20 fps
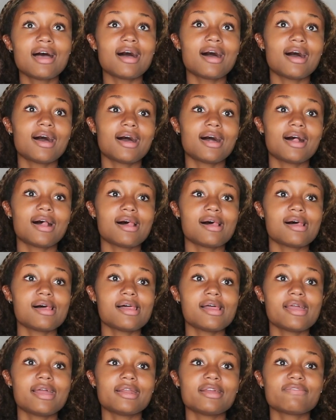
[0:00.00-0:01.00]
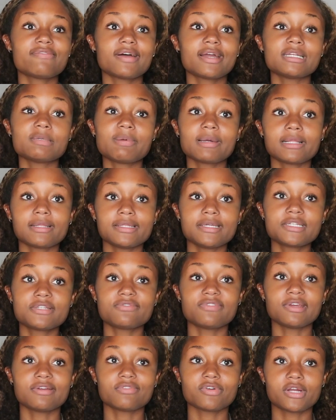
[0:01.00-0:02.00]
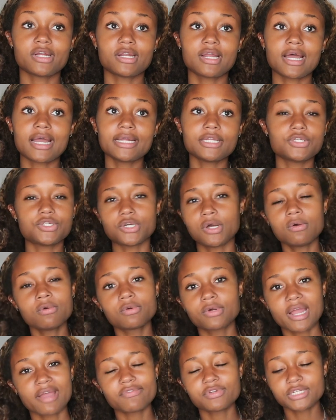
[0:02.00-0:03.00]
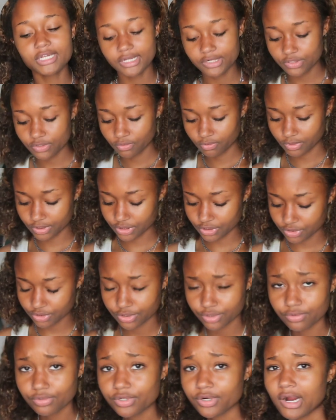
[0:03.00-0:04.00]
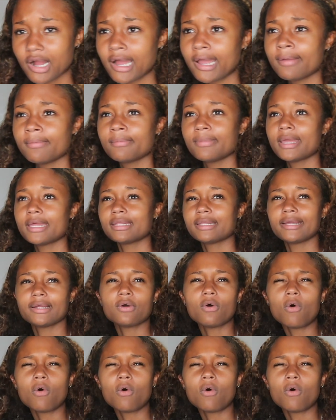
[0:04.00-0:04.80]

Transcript: And if I had to pick a least favorite, I don't gravitate towards true crime and like